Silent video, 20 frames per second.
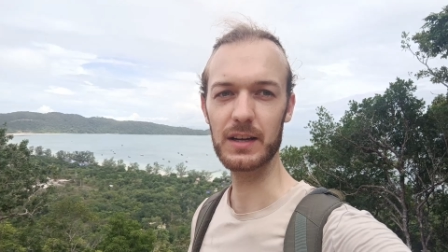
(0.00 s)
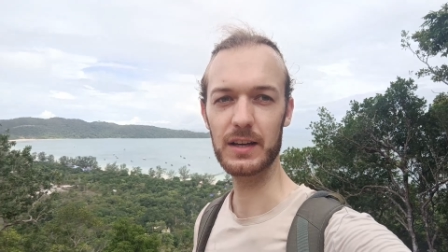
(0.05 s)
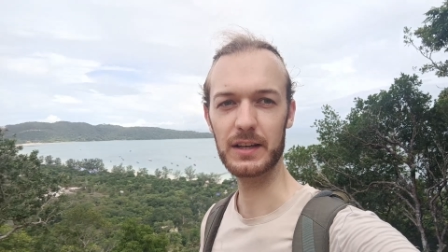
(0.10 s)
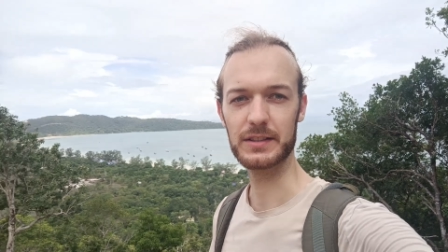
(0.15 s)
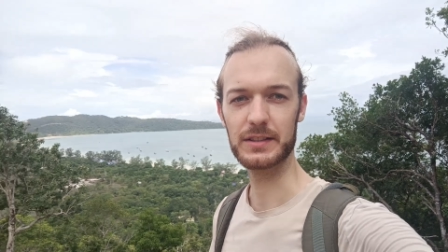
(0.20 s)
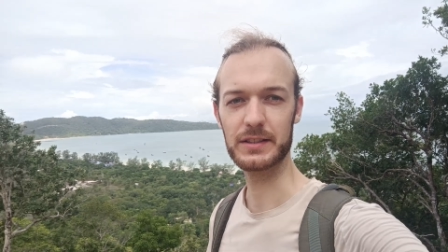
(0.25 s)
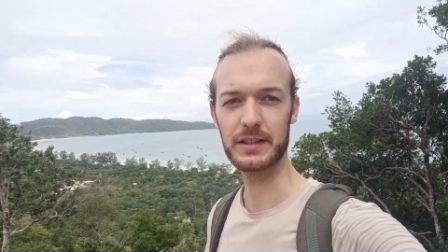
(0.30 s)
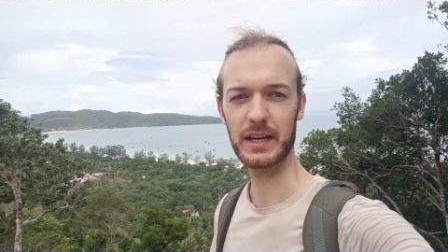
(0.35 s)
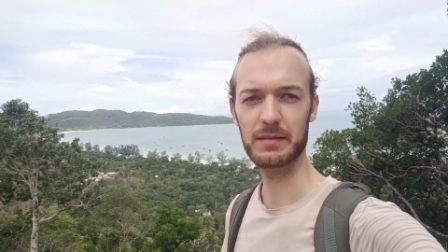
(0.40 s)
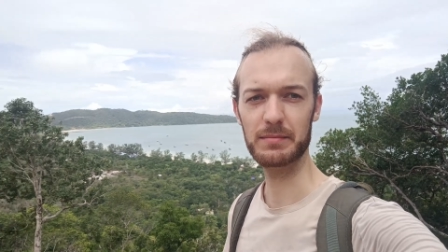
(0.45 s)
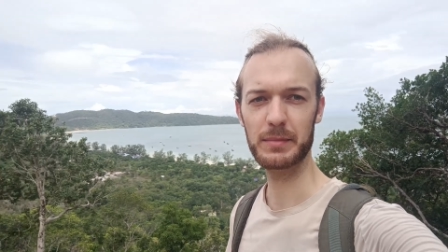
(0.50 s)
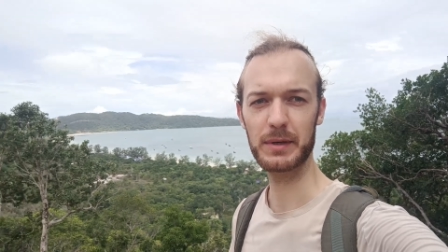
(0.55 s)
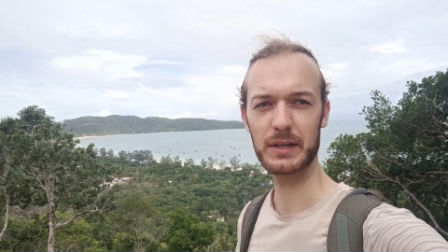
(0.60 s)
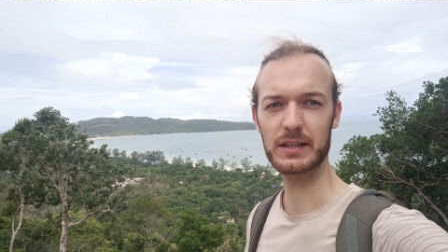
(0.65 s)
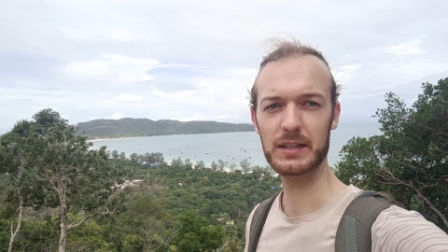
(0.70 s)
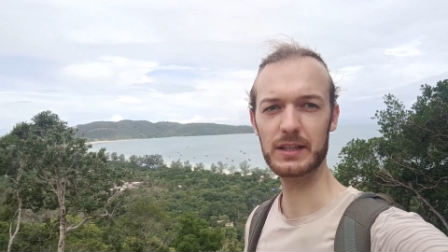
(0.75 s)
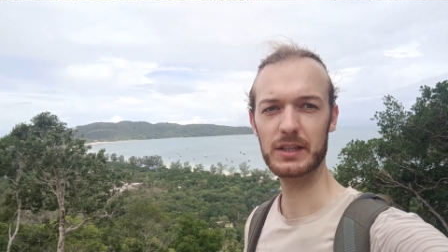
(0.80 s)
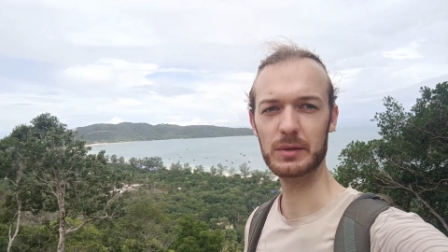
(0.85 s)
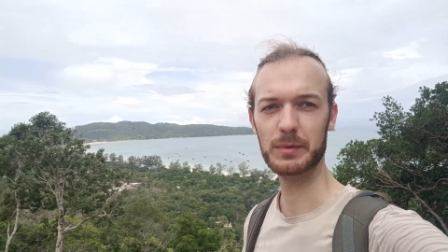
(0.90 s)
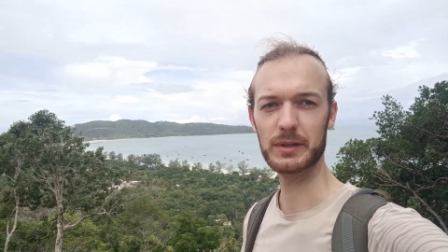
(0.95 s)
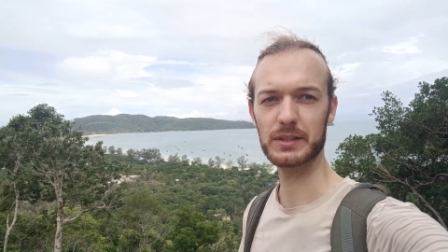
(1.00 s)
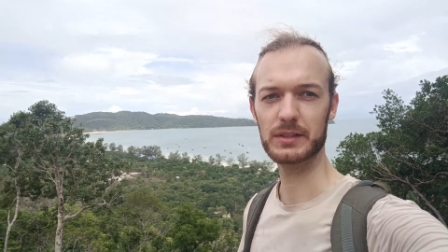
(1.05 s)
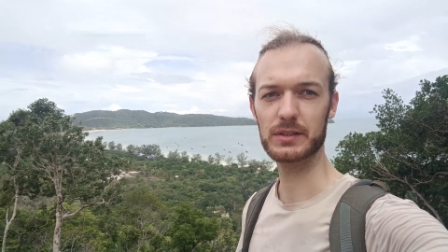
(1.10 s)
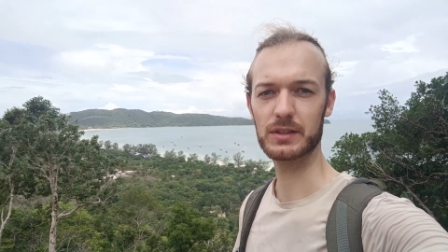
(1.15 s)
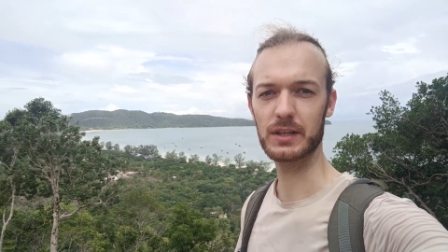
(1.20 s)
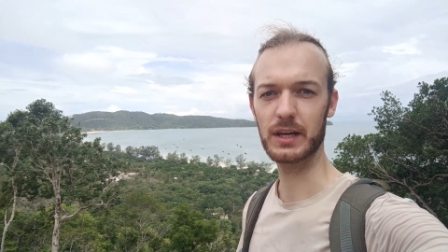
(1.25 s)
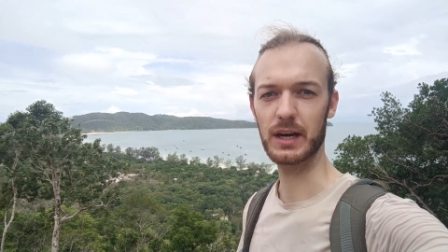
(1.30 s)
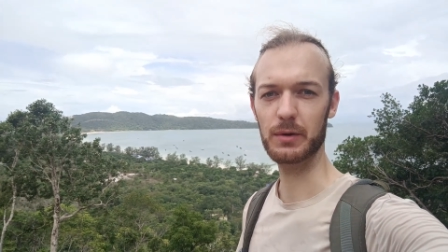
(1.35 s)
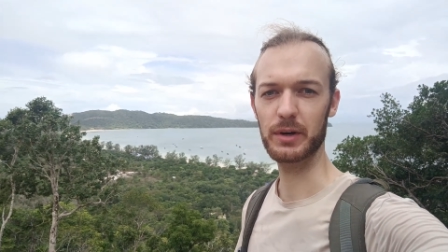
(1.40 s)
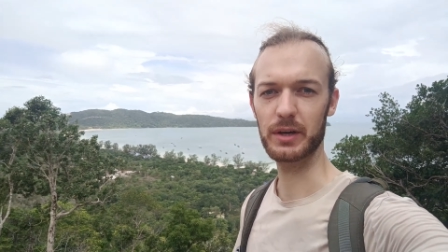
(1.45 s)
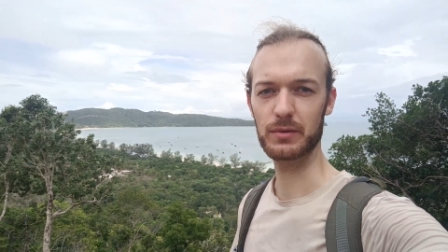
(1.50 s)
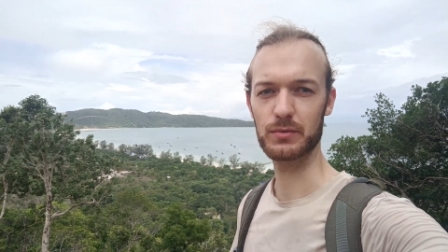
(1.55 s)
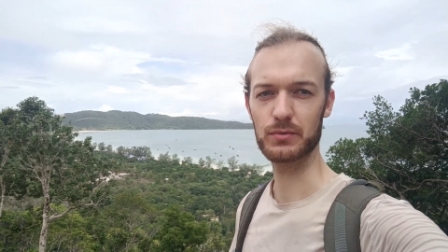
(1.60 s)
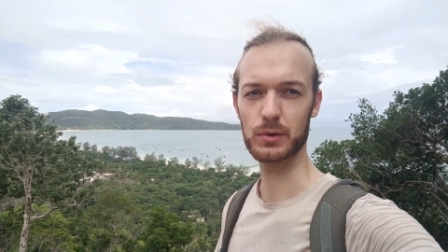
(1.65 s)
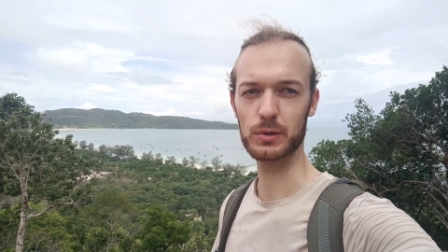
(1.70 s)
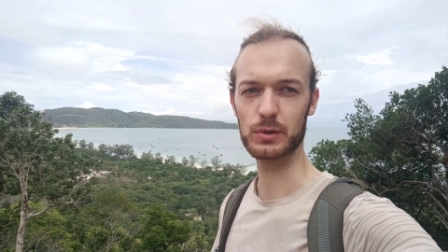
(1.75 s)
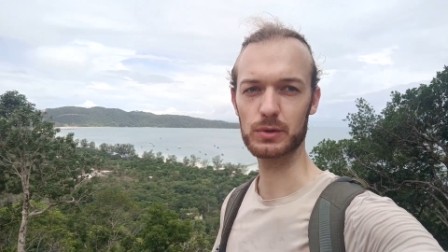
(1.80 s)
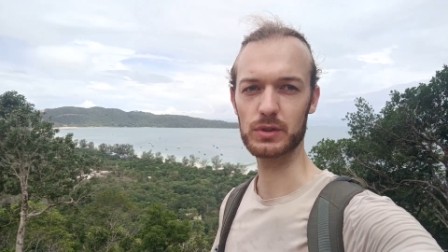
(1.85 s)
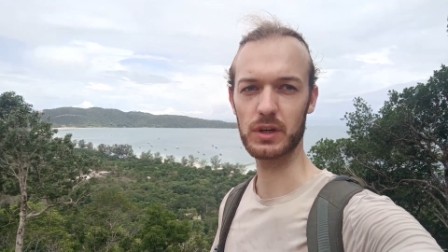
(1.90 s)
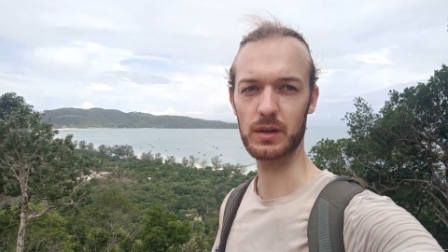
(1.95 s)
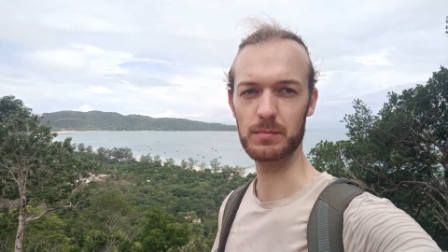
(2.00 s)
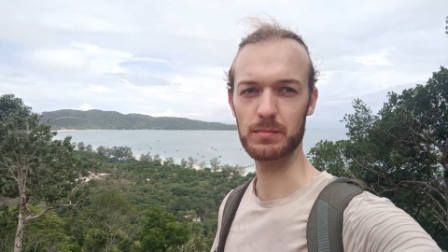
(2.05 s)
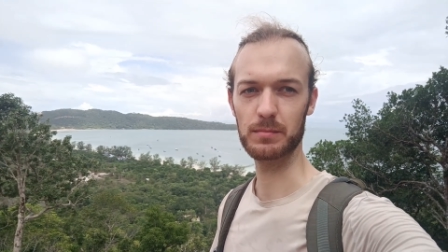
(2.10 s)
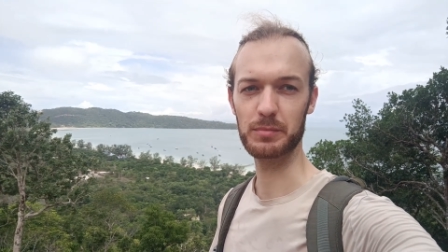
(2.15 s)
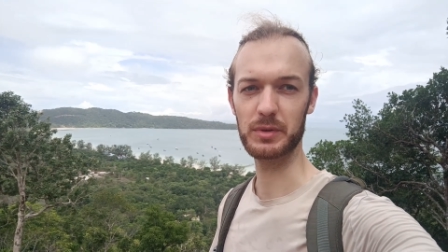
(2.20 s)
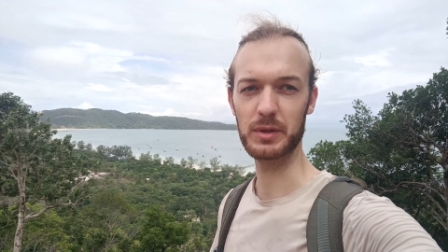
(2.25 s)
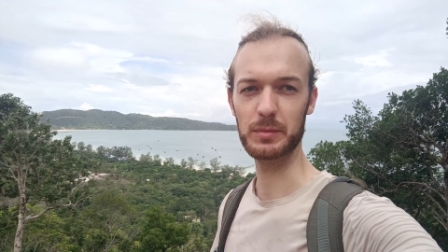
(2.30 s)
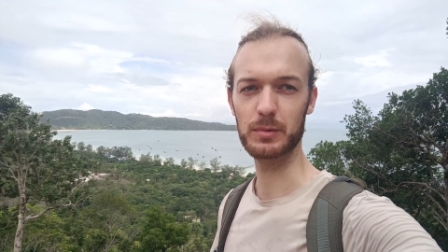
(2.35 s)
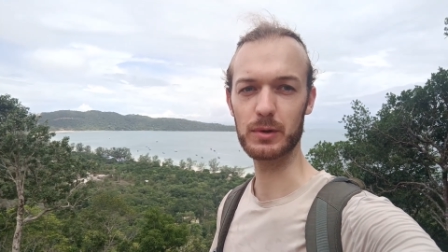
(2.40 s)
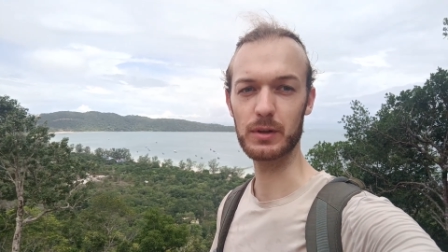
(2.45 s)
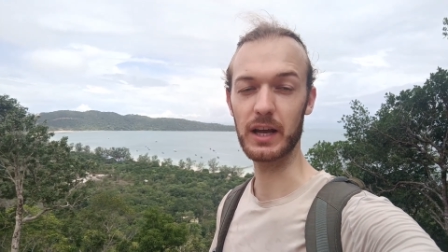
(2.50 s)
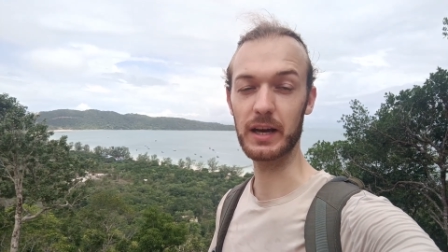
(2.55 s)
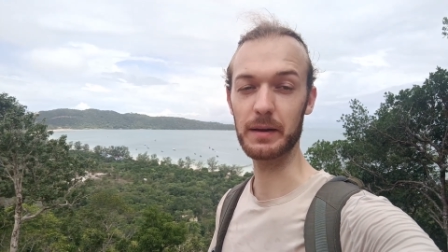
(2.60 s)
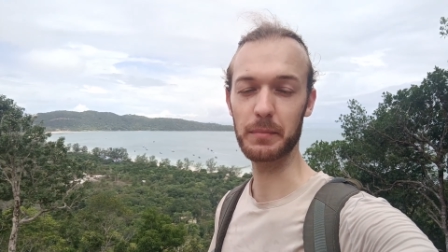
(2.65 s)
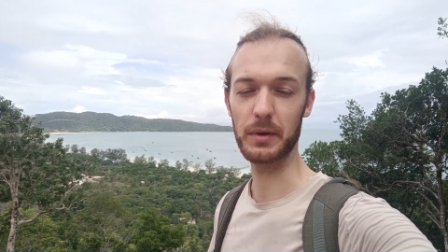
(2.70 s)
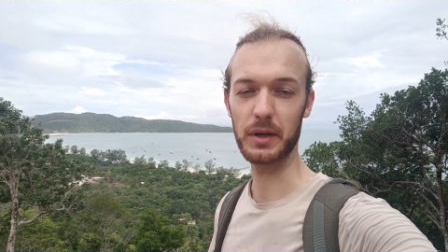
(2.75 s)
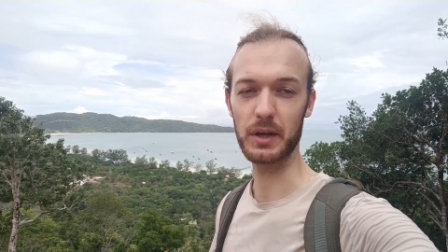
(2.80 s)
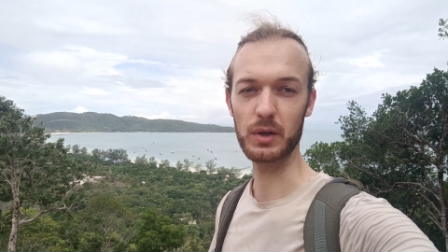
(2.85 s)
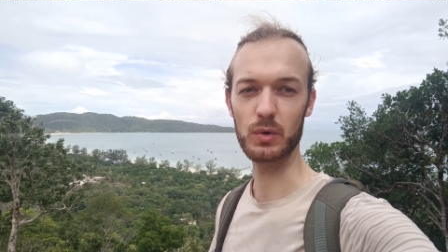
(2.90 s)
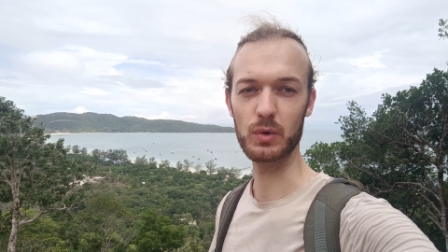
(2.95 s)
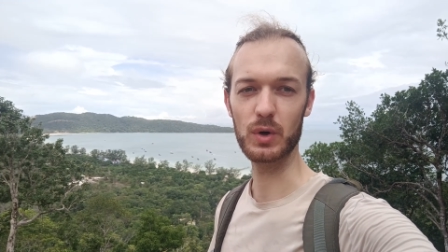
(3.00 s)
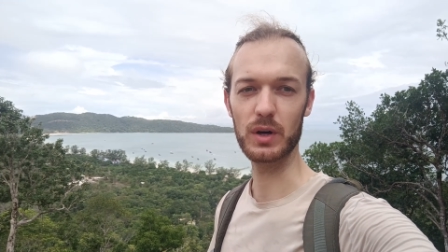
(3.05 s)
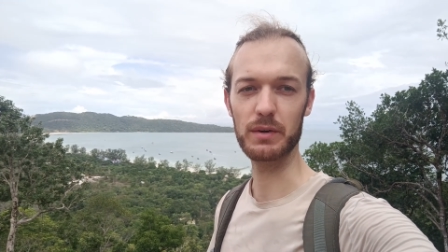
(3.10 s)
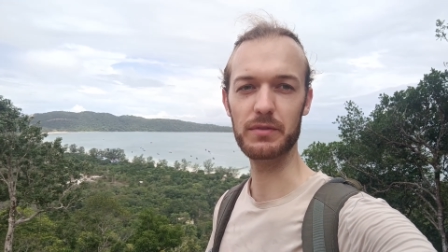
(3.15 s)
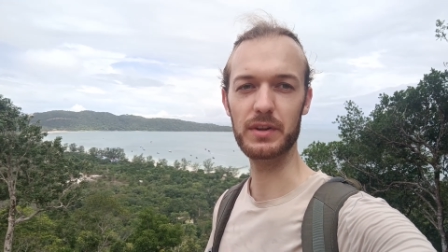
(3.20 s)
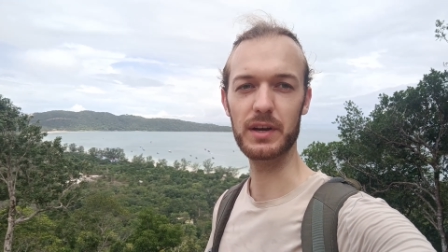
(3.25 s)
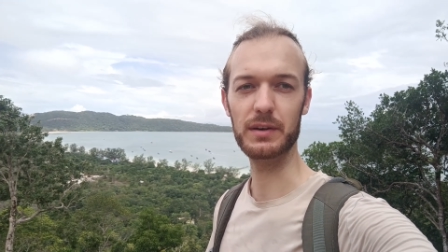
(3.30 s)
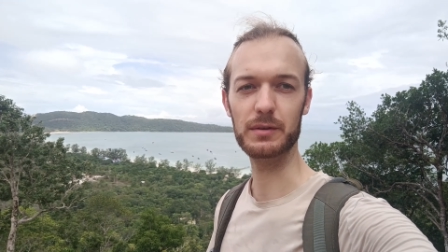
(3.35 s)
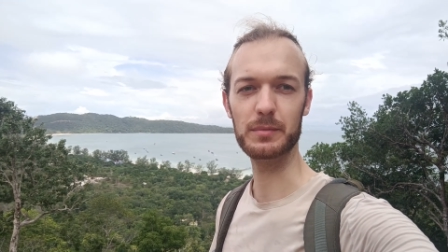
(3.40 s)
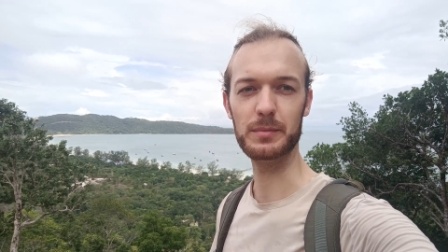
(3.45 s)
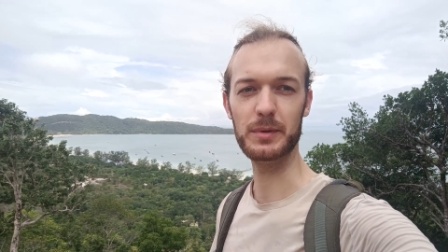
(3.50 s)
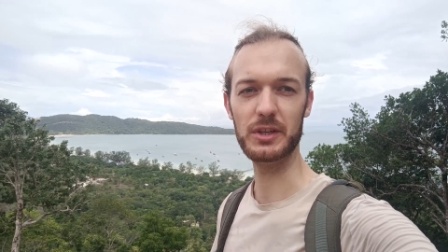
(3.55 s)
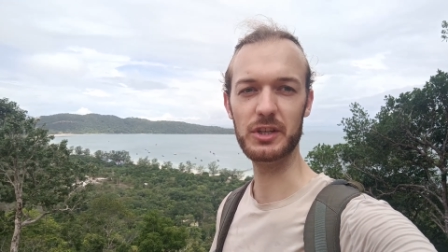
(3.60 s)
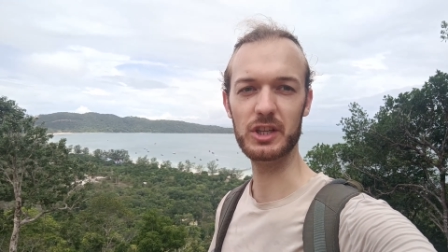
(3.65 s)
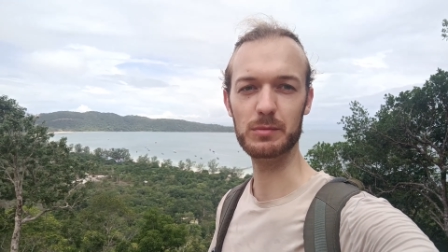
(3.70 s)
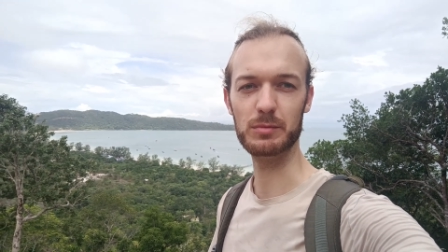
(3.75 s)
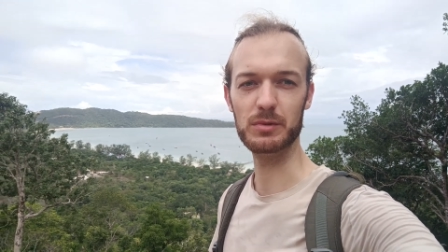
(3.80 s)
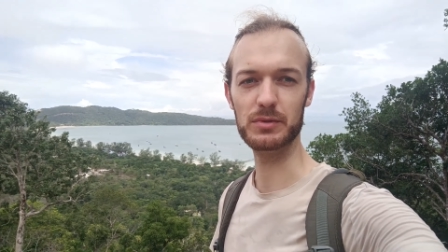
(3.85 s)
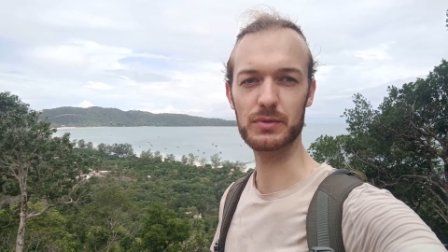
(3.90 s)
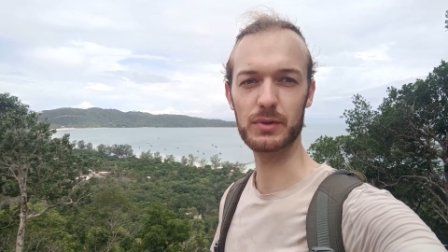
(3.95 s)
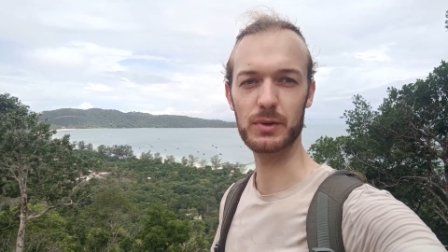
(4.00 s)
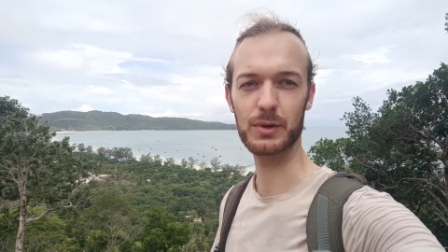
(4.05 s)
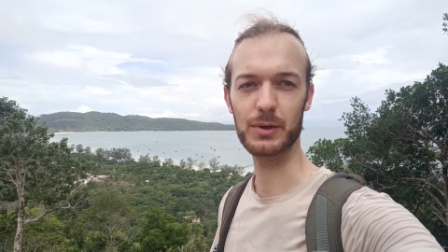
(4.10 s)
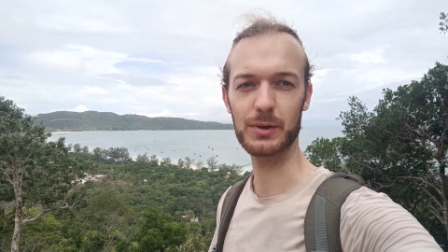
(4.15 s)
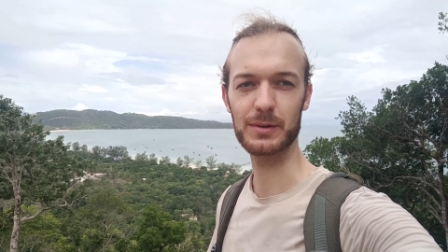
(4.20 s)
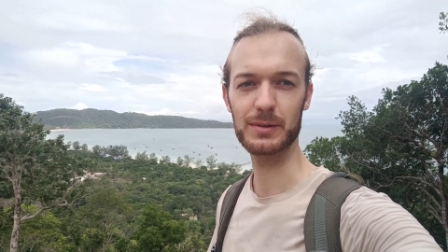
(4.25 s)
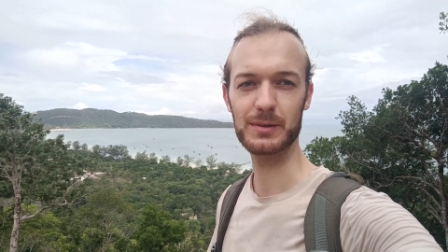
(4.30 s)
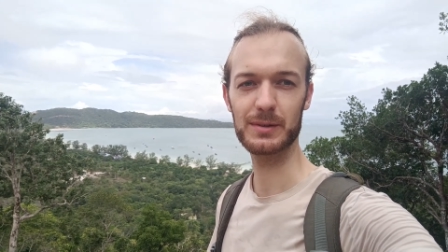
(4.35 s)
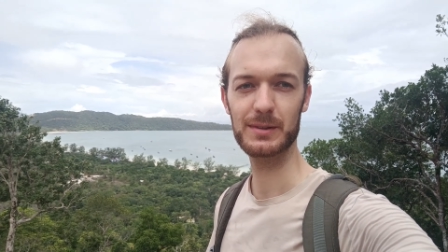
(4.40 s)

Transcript: it can be a little bit scary for some people like me who have never been here before.